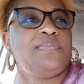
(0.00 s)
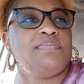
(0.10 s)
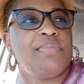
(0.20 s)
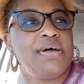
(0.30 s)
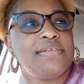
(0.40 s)

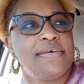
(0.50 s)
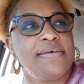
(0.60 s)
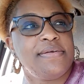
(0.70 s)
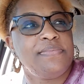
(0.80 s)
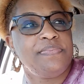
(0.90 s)
About
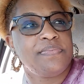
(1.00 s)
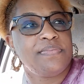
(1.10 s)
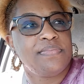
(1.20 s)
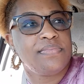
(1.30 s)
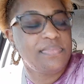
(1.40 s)
time.
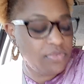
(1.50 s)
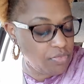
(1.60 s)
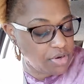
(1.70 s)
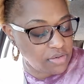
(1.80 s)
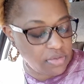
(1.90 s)

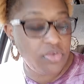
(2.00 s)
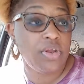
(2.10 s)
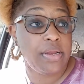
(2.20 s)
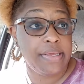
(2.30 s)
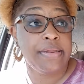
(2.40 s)
You
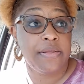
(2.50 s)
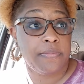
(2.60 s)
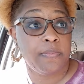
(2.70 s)
done eating?